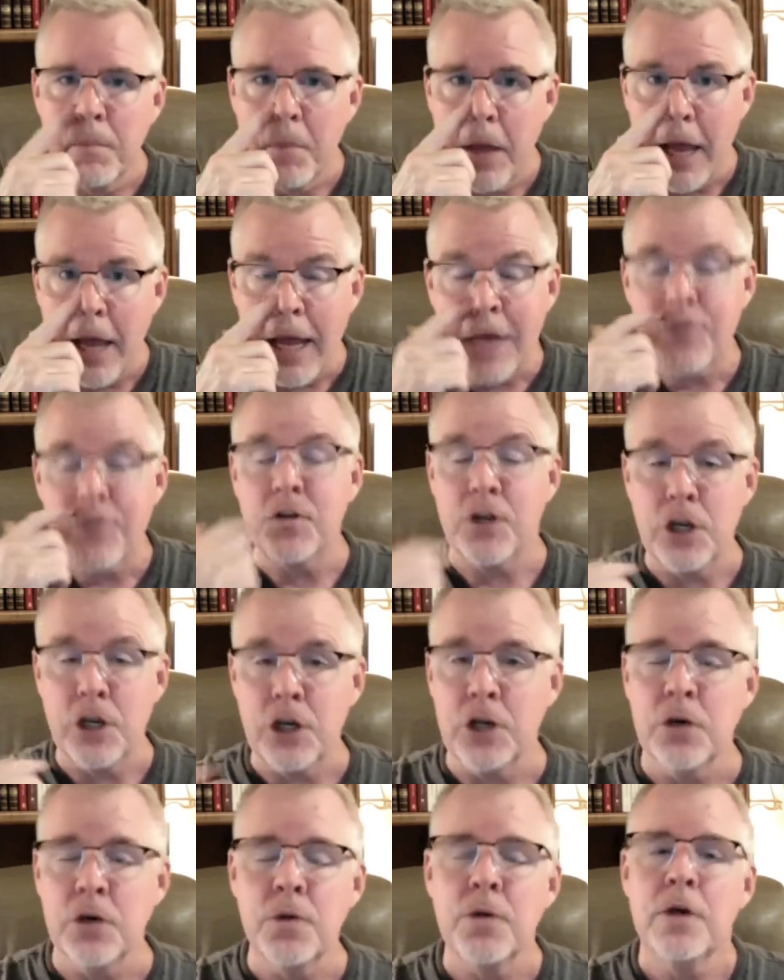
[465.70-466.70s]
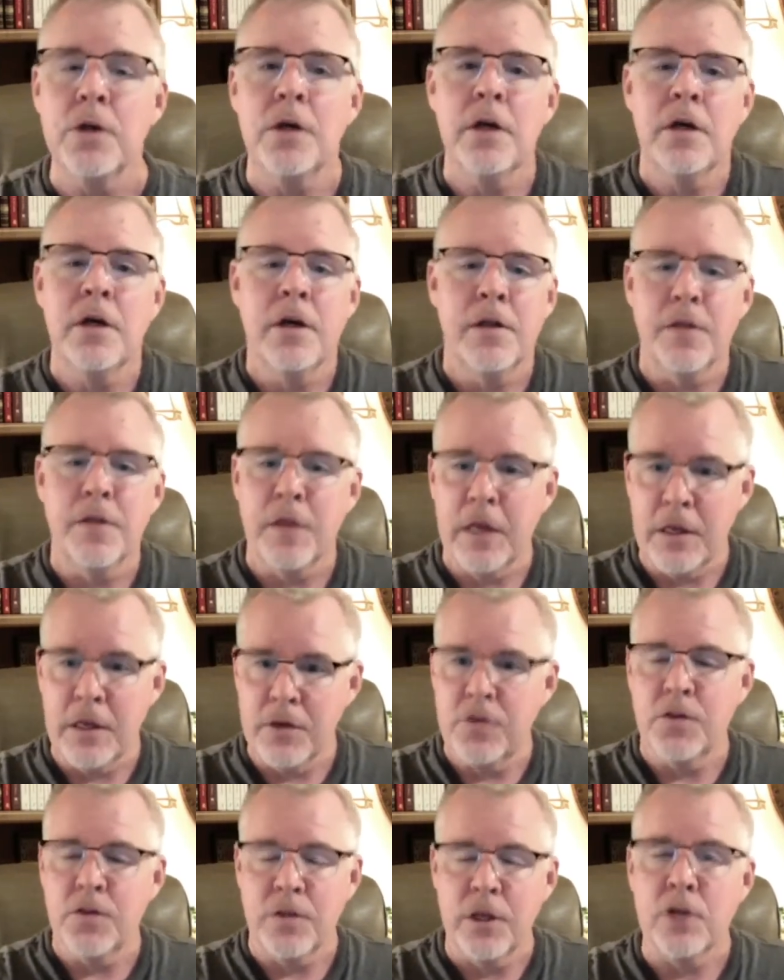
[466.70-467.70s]
execute
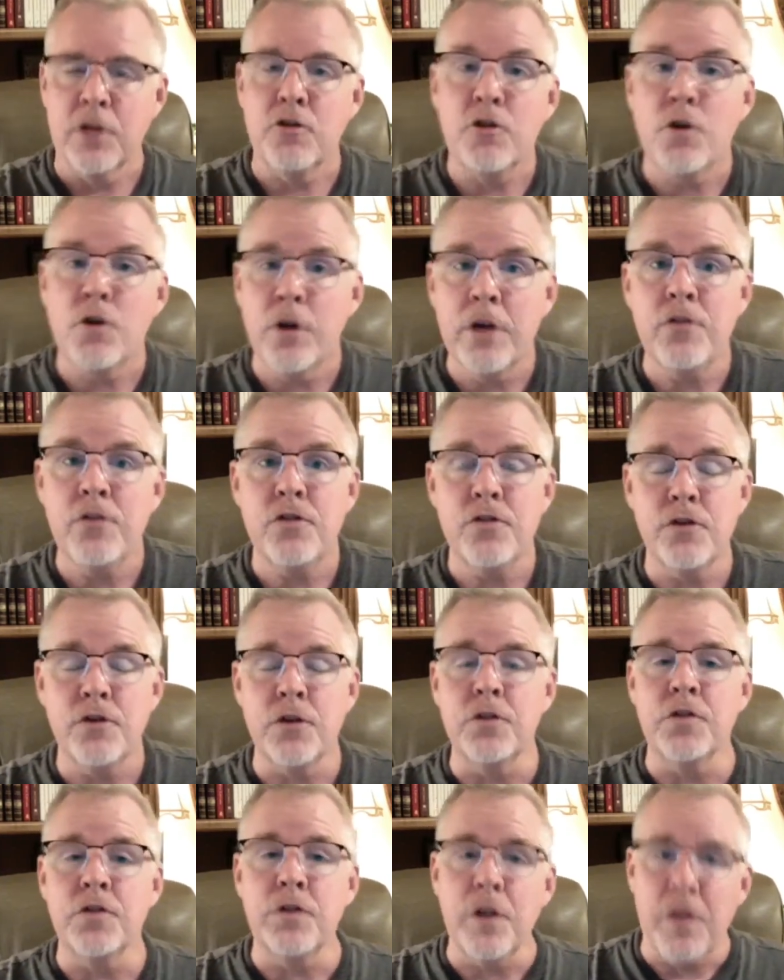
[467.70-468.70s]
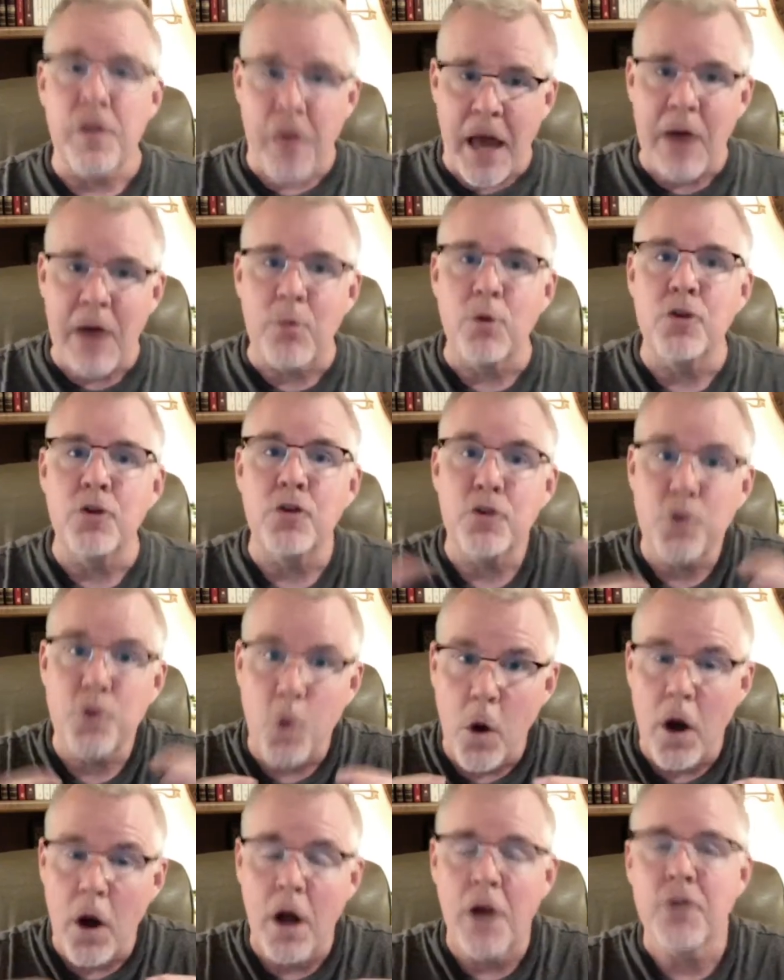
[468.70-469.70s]
these Christians, that would
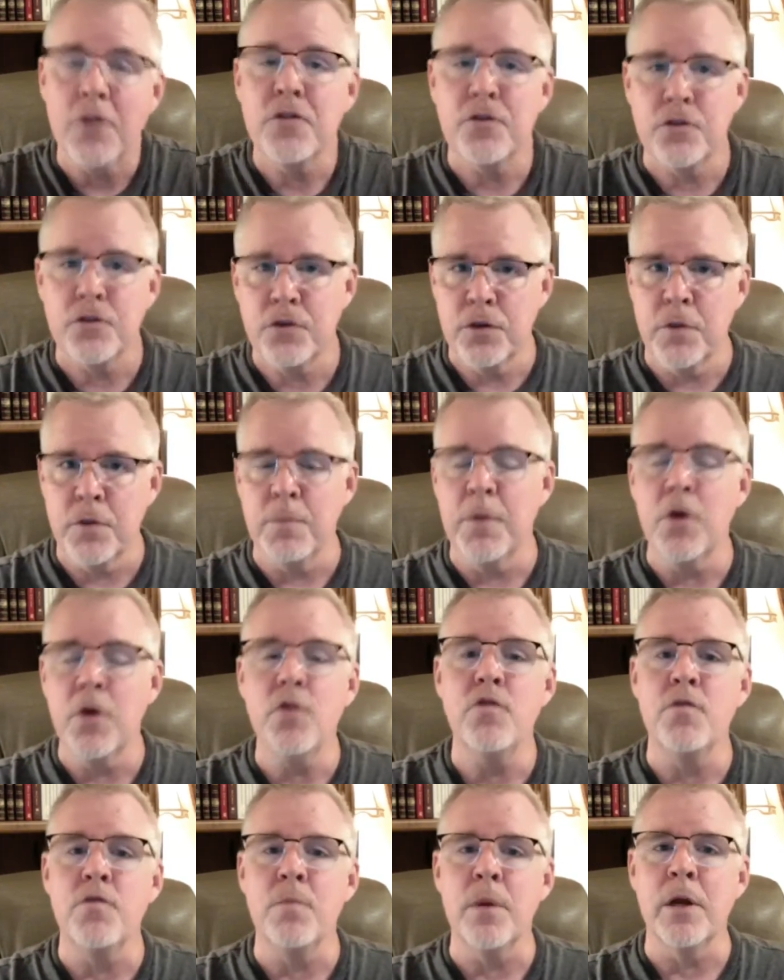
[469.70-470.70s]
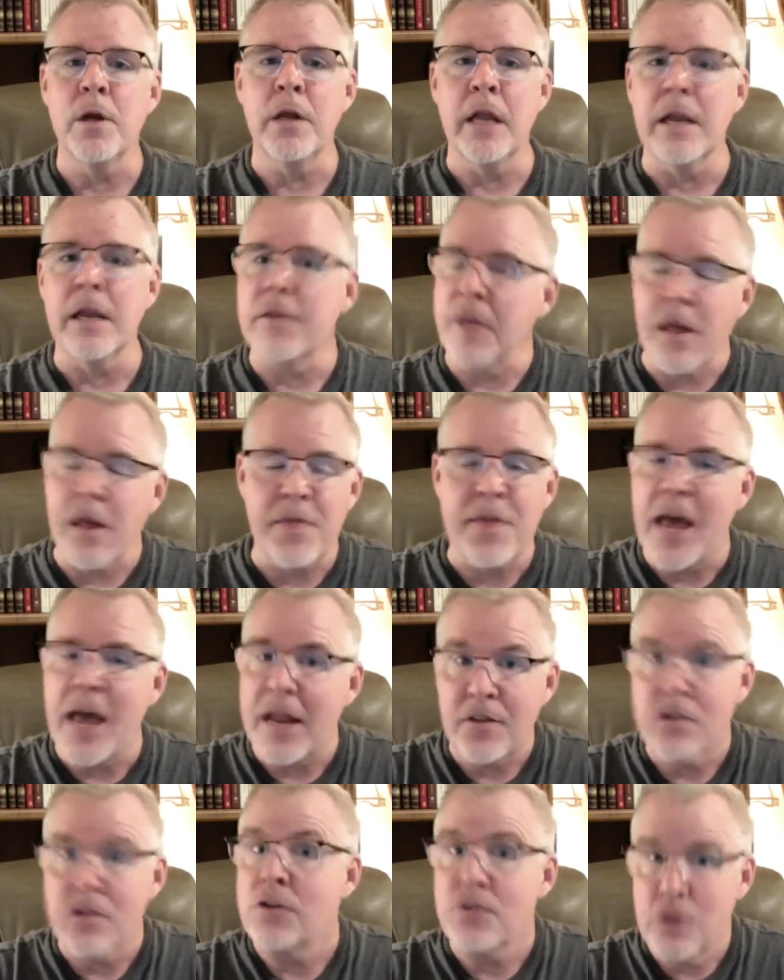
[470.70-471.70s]
squash the movement. And
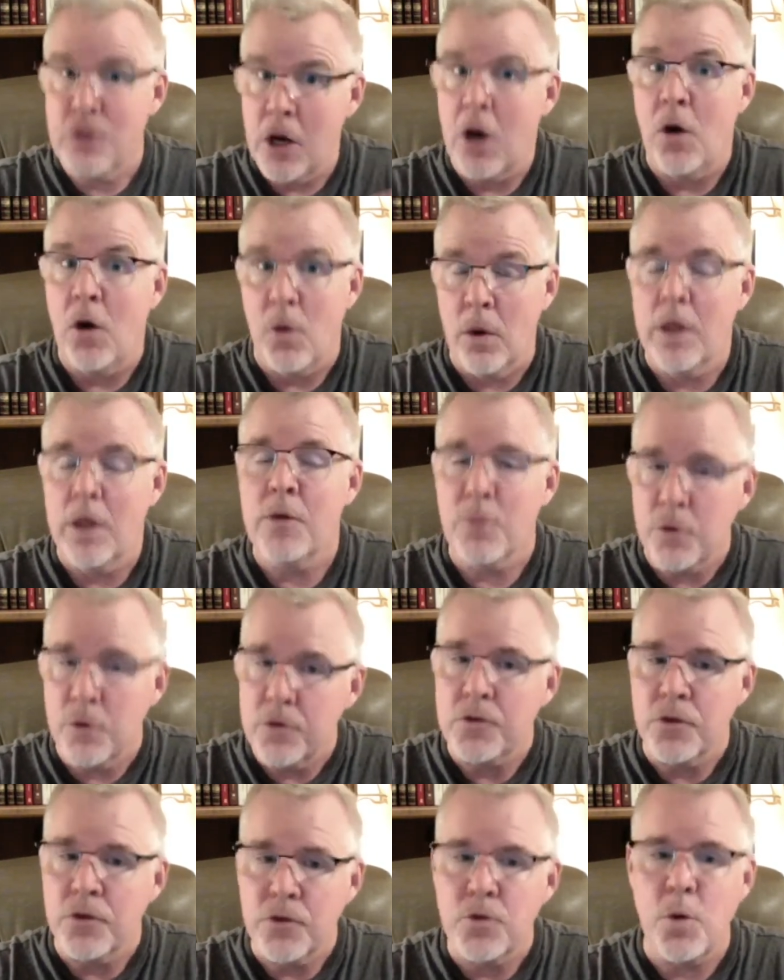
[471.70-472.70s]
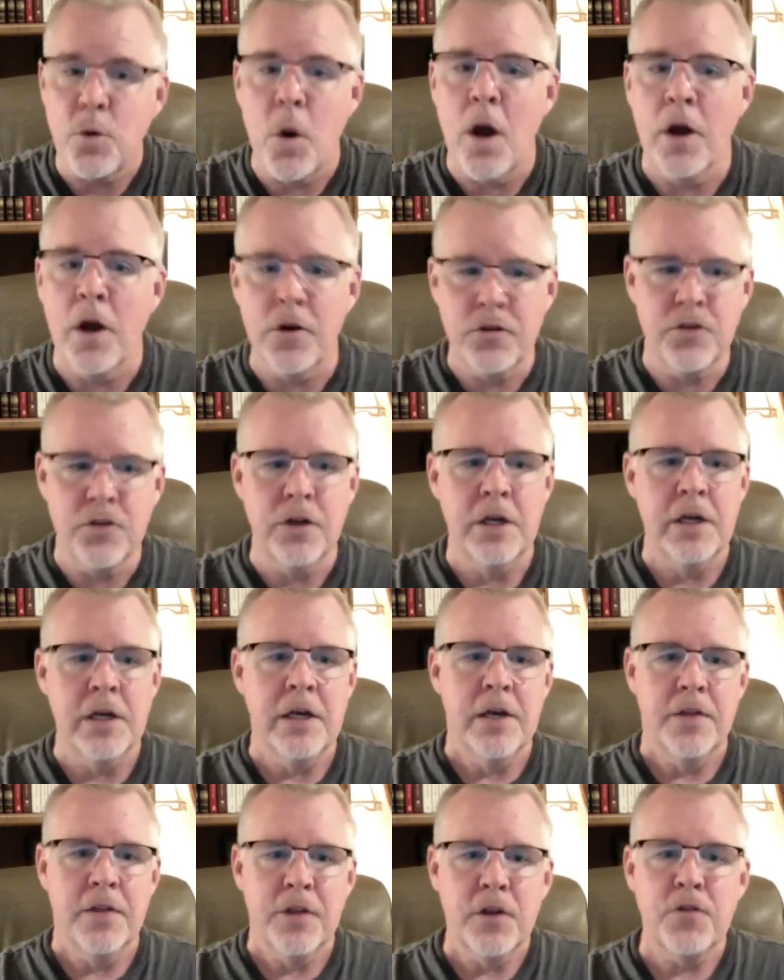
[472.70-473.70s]
that's his goal. He wants to squash
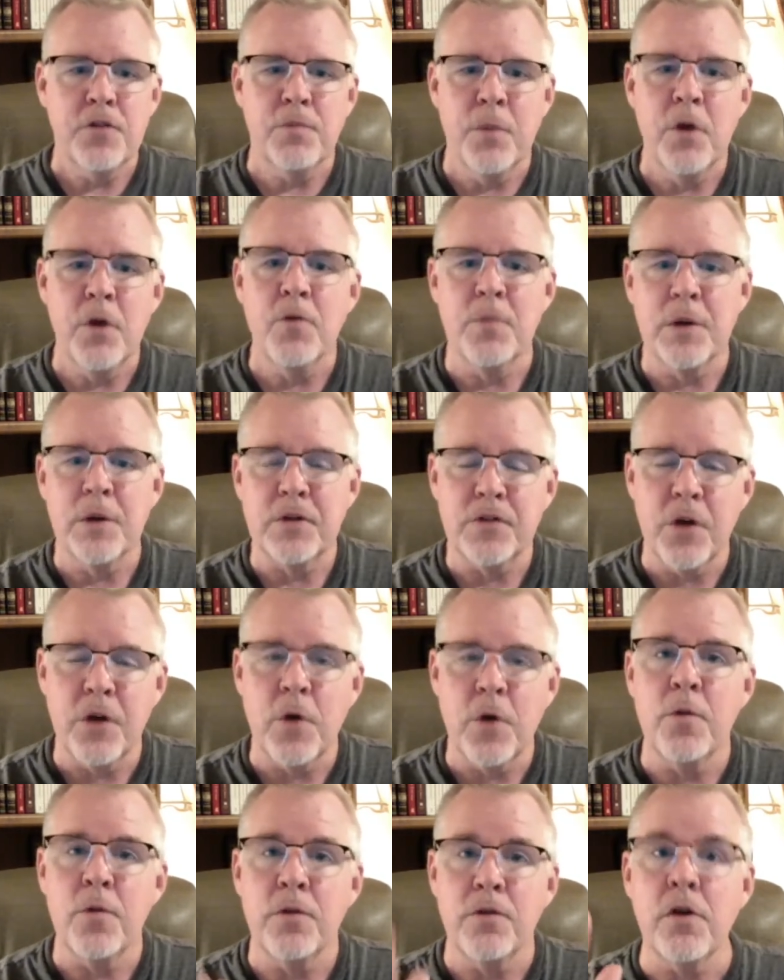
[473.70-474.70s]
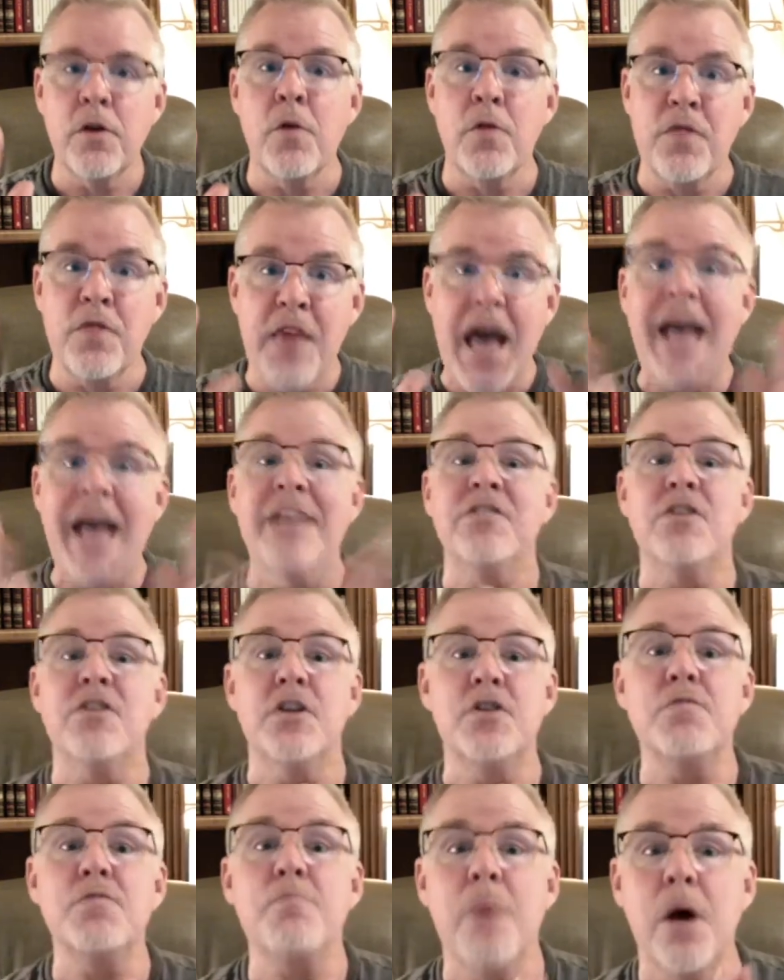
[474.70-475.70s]
this movement. So that's
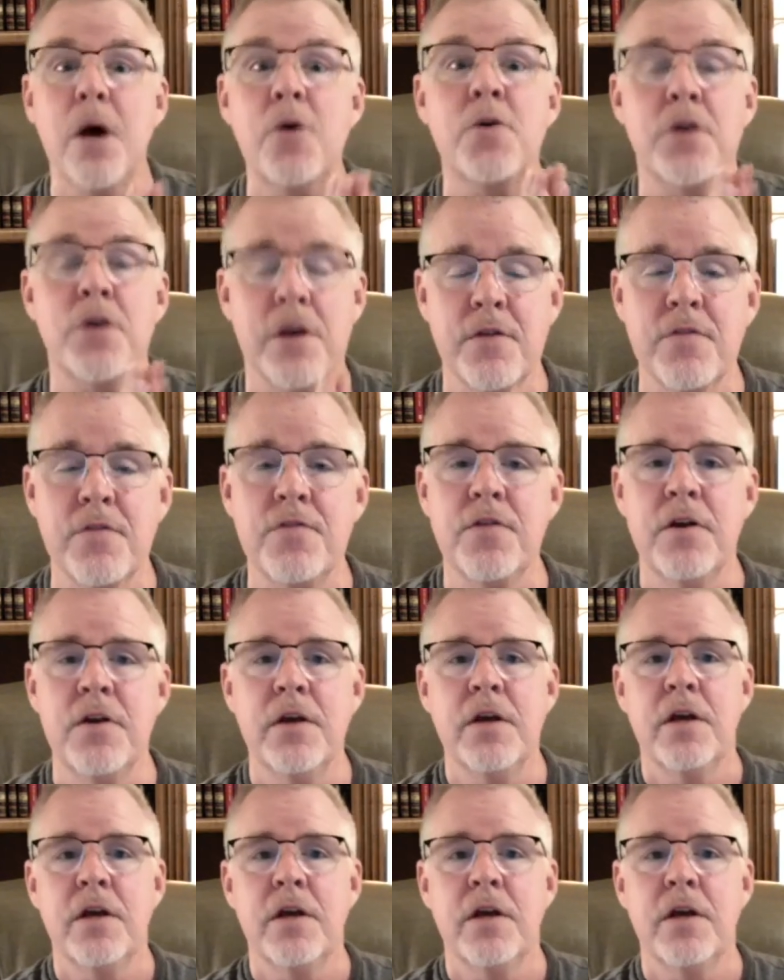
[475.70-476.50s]
his motive.